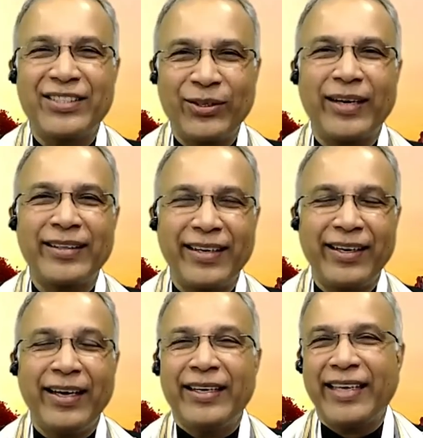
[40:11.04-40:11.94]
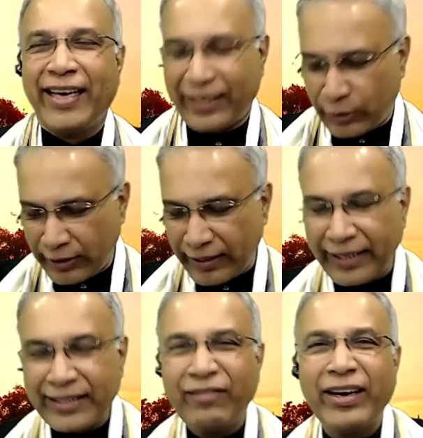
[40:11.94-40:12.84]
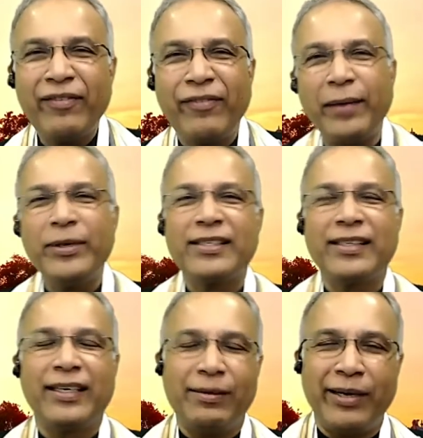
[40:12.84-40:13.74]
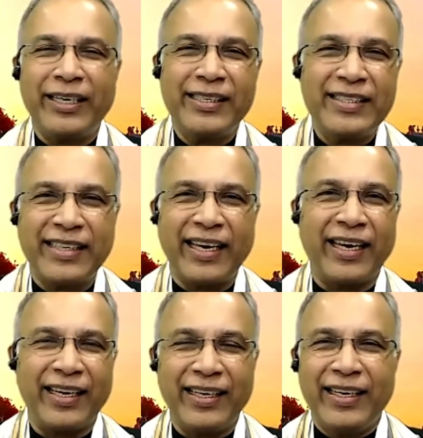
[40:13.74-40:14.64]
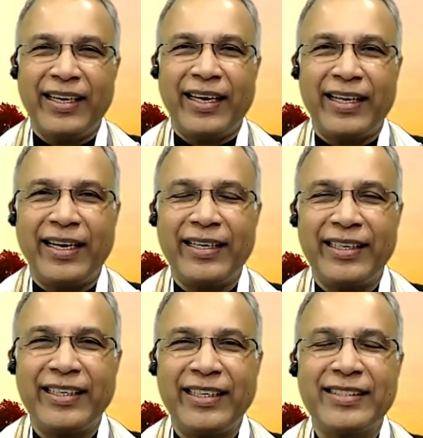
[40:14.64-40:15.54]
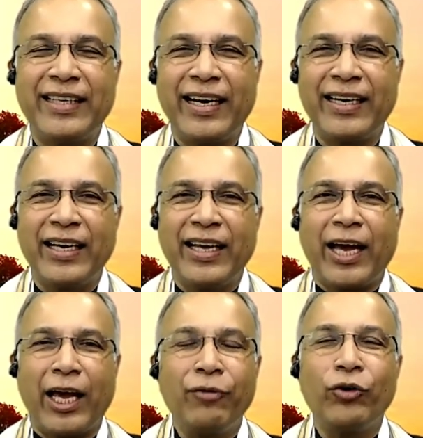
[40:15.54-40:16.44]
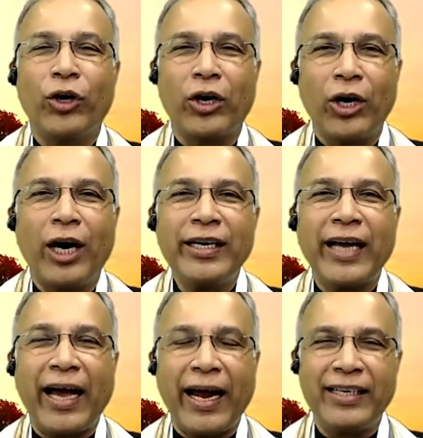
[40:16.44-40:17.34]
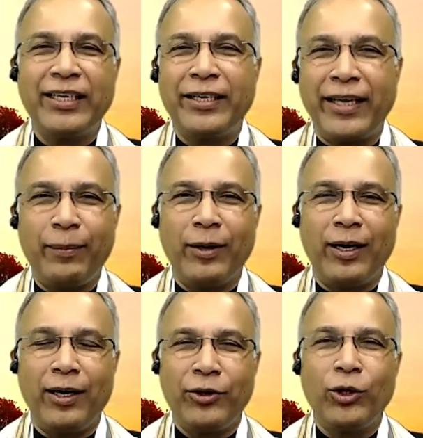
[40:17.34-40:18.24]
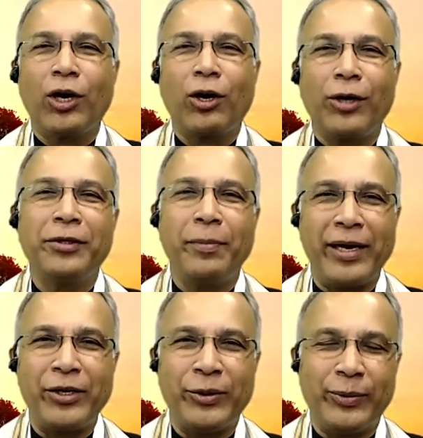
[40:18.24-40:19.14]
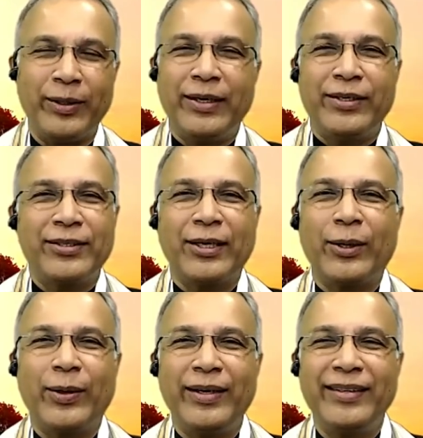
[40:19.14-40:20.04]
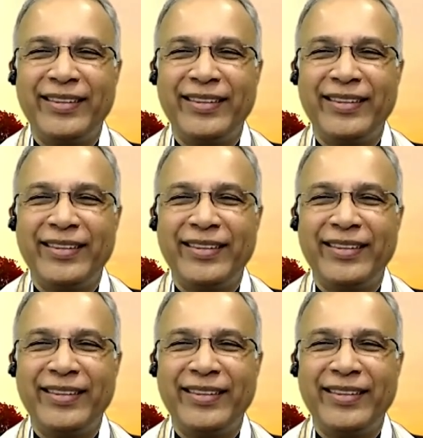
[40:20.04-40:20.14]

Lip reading: you are then. Yeah. So there's a very famous American saying that it is that if you are not at the table, you are on the menu. So,